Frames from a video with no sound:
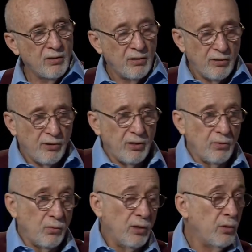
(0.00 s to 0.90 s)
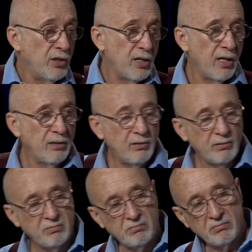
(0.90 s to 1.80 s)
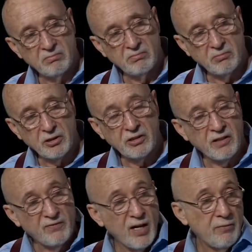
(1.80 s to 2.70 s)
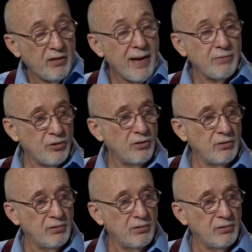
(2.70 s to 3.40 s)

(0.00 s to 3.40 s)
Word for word: the rebate would be higher. We could get 5,000.